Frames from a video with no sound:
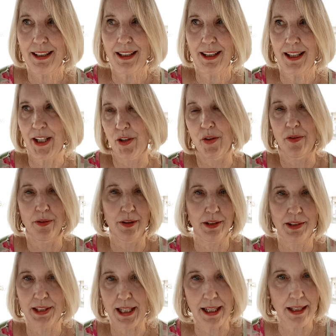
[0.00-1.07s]
I don't know, the
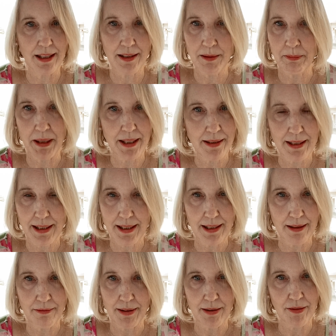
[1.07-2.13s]
second Monday
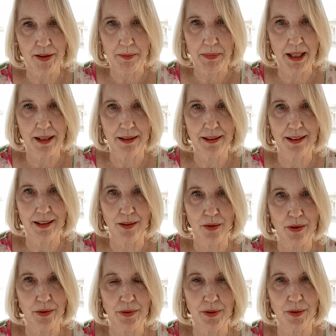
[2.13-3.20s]
of every month
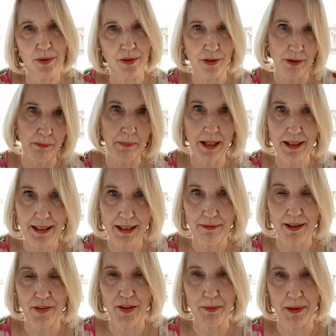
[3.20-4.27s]
or the Monday of
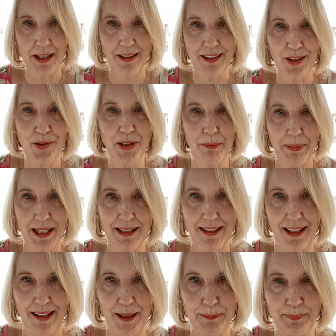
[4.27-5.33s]
every month, there's a
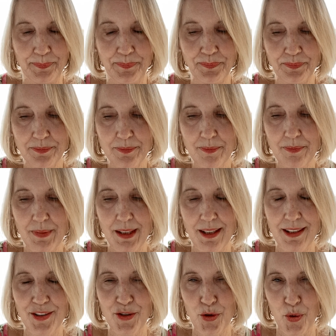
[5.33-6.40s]
bedtime
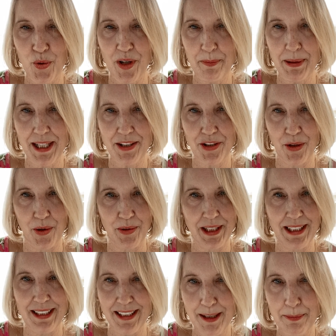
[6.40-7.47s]
story being told,
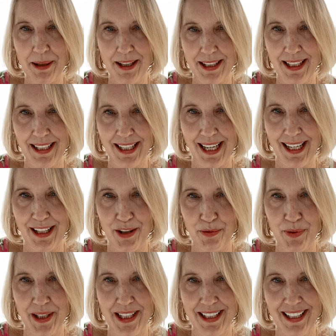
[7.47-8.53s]
and anybody in
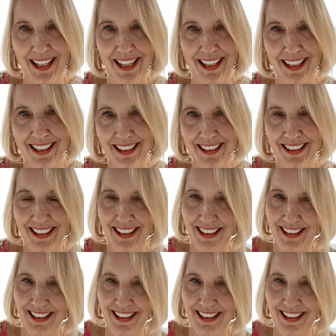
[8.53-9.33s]
K3 can